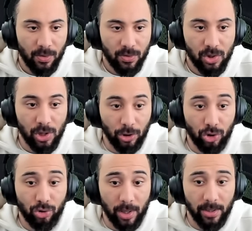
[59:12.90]
start
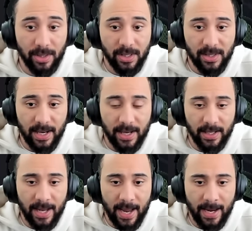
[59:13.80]
struggling in State of
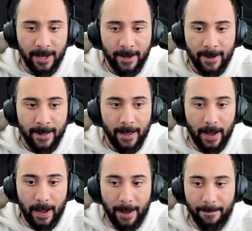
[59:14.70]
Decay.
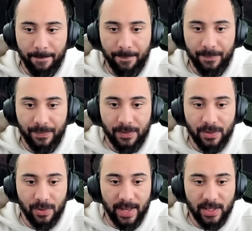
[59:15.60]
Um,
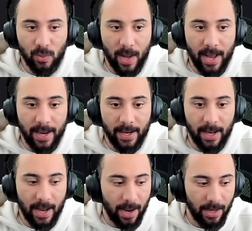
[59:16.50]
so that's why
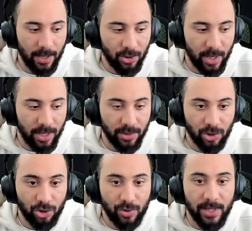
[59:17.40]
I, I try to
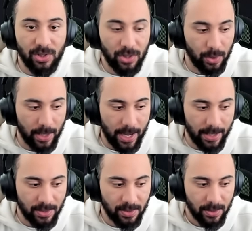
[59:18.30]
stress to you
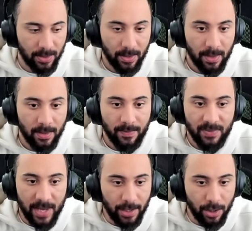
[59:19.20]
guys,
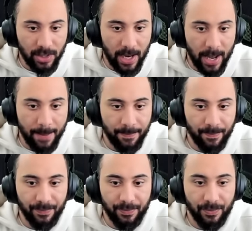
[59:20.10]
take your time.
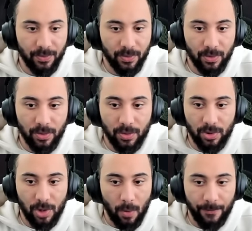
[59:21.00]

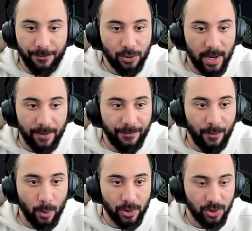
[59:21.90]
Don't try to
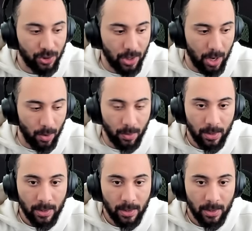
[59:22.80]
force, you know,